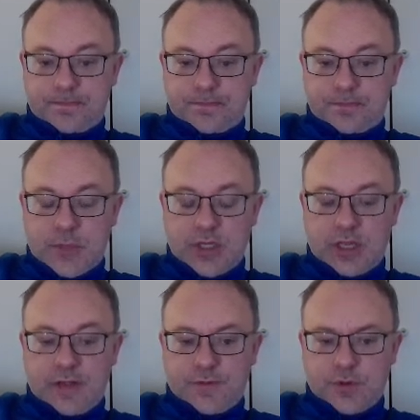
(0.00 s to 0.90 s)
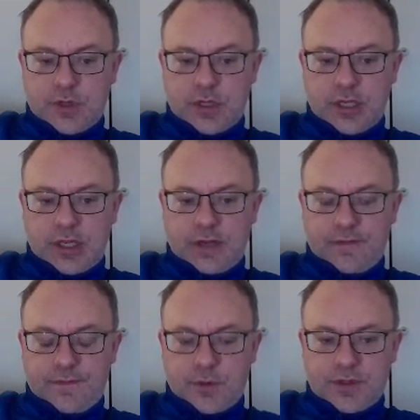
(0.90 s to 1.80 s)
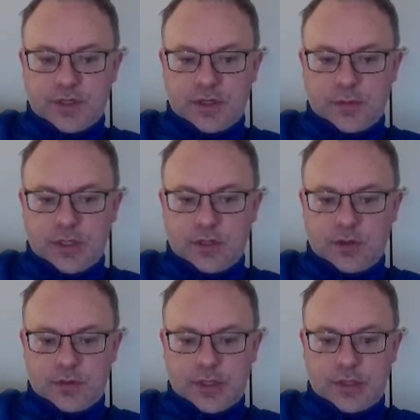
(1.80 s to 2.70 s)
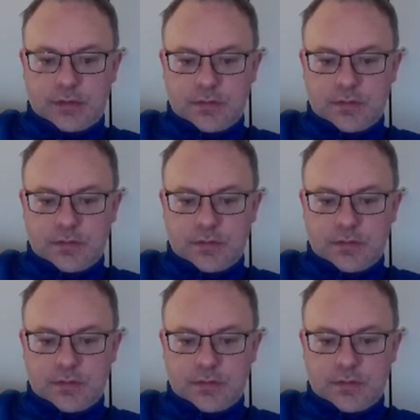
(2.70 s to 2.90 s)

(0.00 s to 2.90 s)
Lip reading: The d4 knight e4 is a little bit annoying.